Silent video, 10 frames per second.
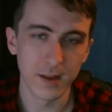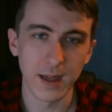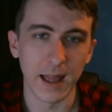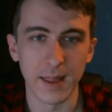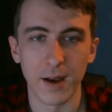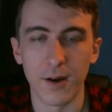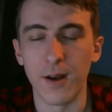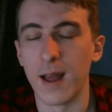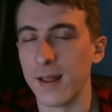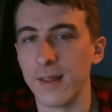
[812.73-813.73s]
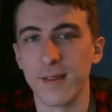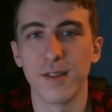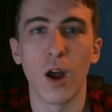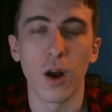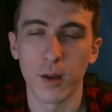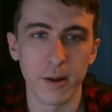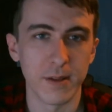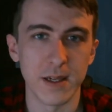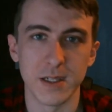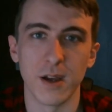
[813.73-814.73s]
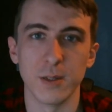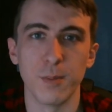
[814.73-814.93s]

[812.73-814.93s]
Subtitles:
get there and talk about these guys.